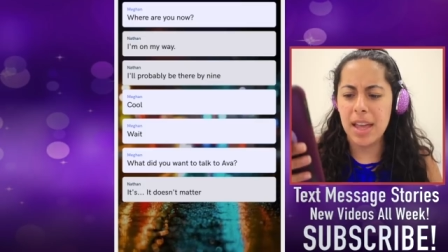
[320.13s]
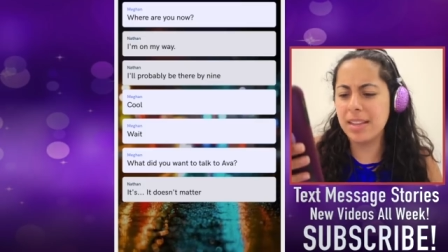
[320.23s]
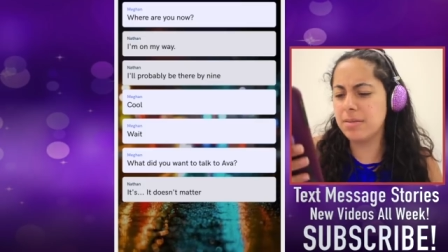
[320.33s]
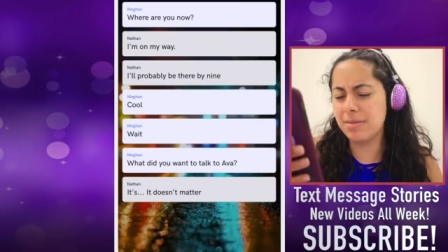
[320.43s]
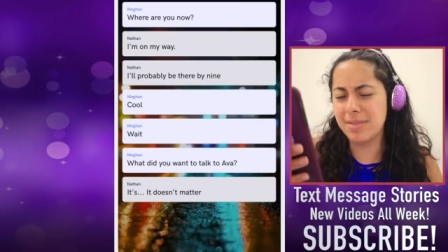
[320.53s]

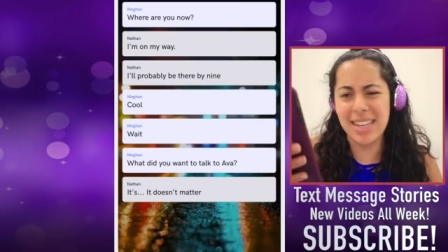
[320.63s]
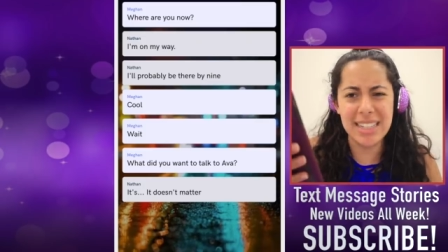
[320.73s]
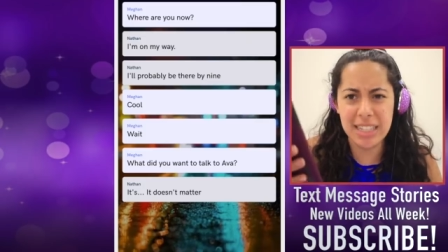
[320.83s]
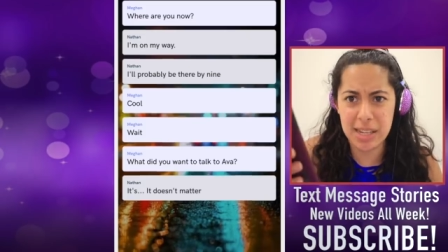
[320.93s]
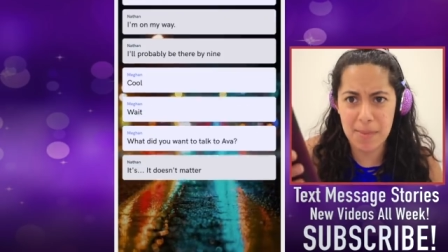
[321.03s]
It
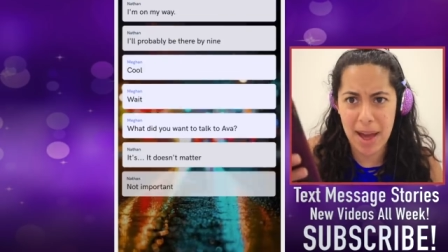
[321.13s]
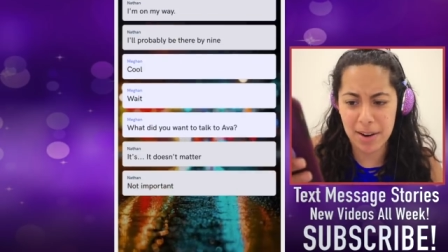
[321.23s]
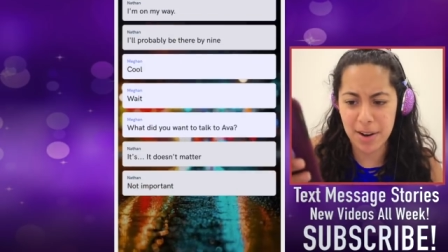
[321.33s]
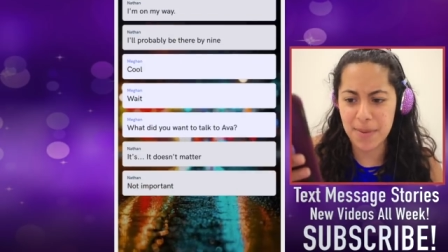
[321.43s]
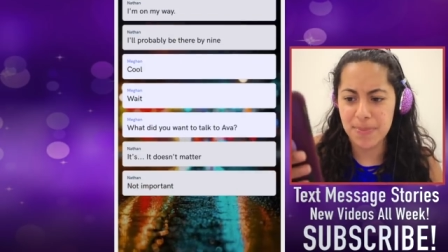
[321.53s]
it doesn't
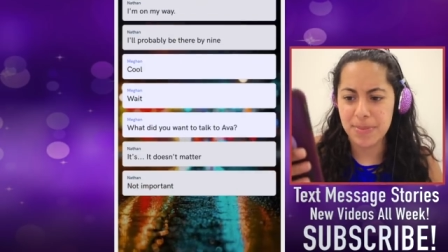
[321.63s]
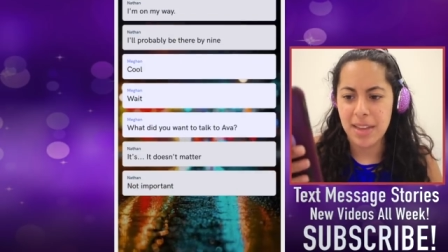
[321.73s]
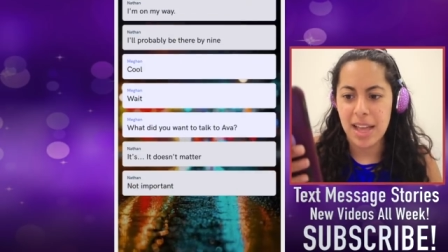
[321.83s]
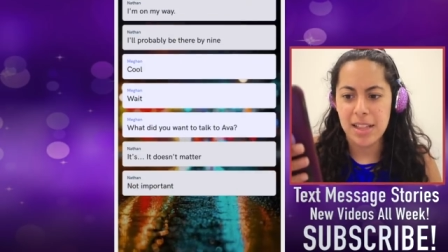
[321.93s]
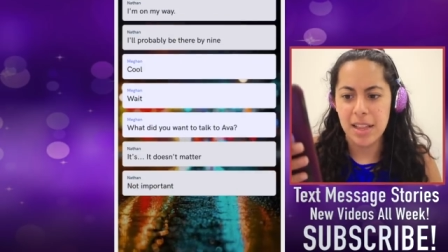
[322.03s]
matter.
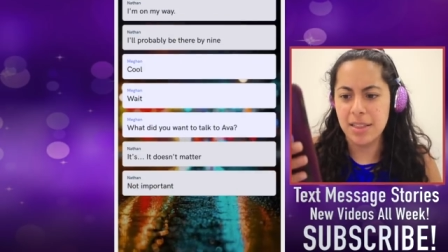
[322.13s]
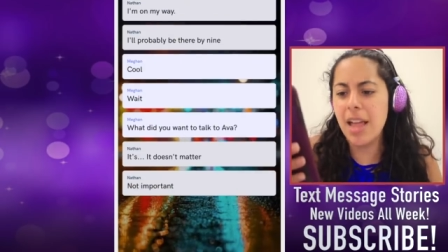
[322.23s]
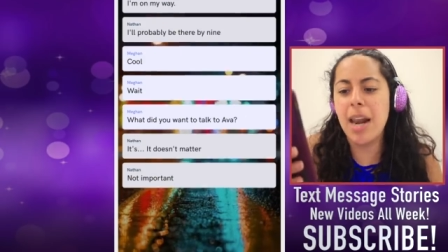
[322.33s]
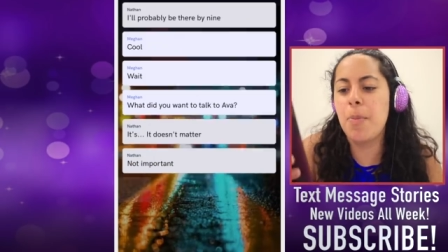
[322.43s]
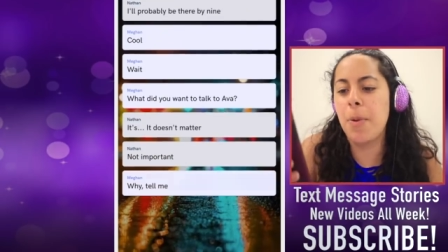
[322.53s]

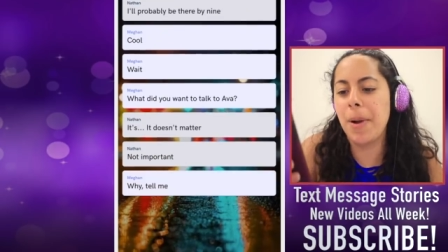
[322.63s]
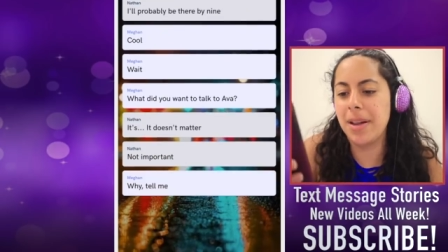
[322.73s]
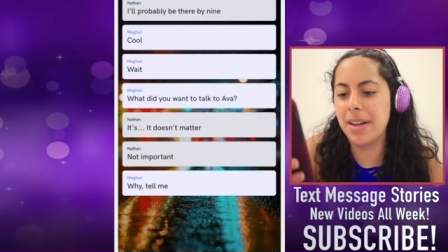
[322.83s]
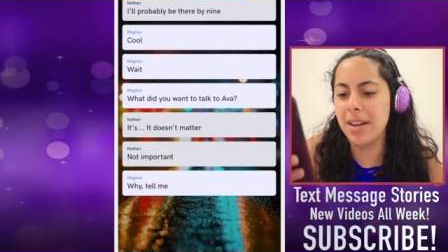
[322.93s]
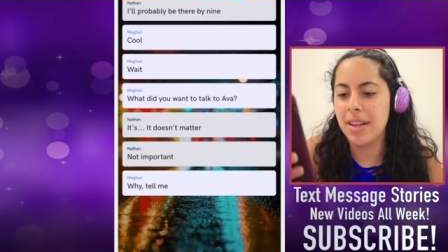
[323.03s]
Not
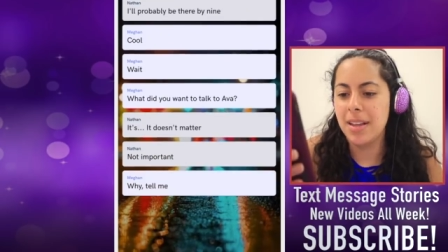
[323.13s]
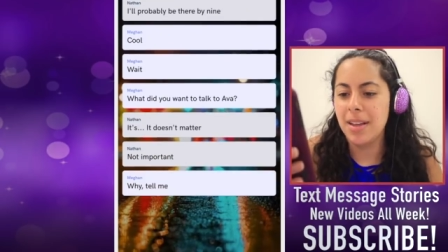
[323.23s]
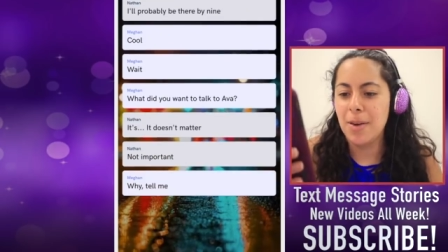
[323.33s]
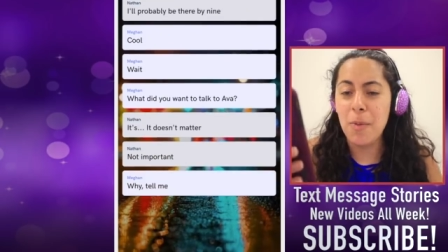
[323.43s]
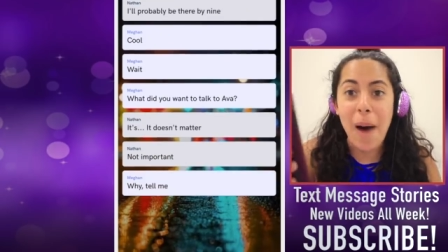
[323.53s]
important.
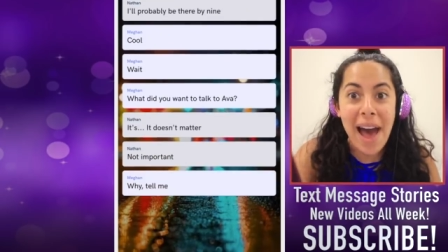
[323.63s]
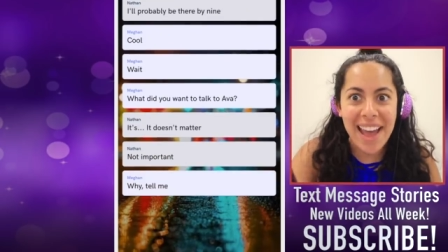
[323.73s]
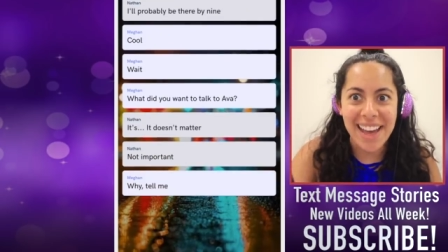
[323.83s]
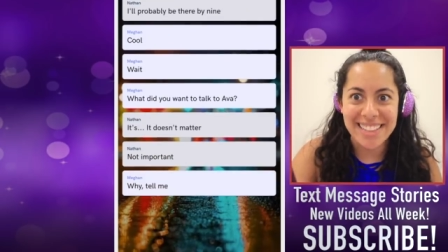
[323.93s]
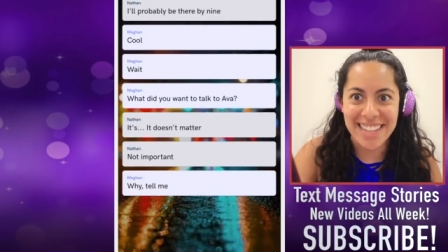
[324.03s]

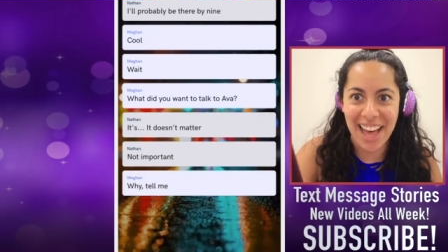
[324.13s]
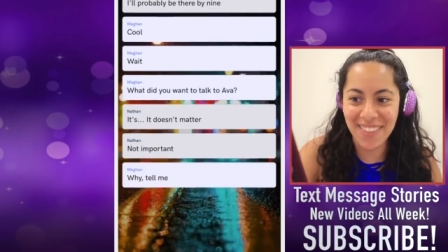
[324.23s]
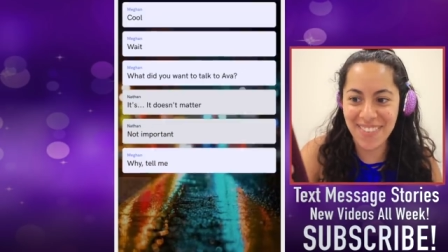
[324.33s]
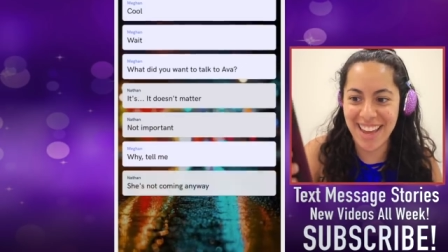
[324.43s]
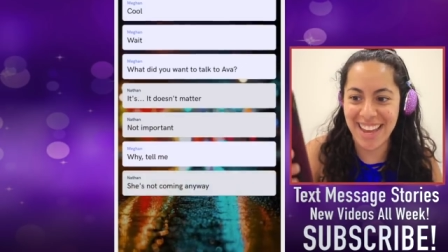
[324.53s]
Why?
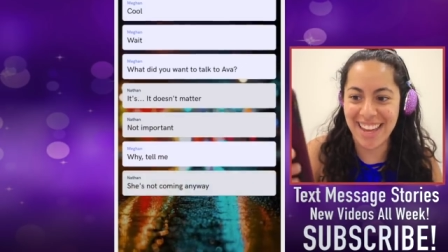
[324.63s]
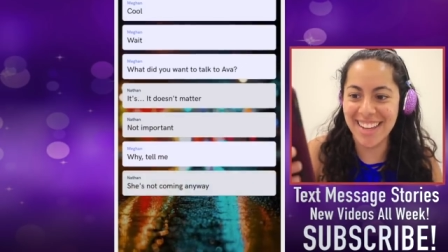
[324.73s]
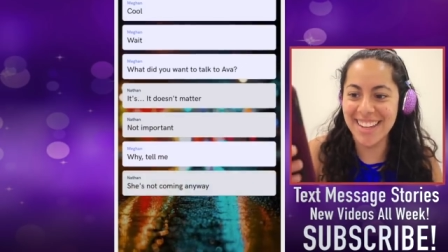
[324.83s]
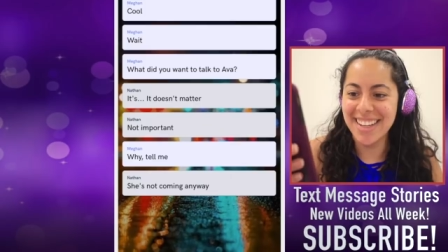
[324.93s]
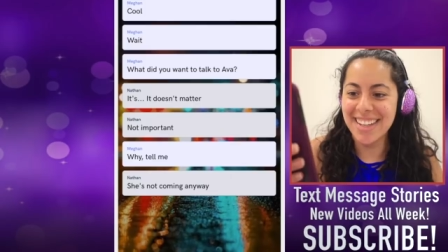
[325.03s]
Tell me!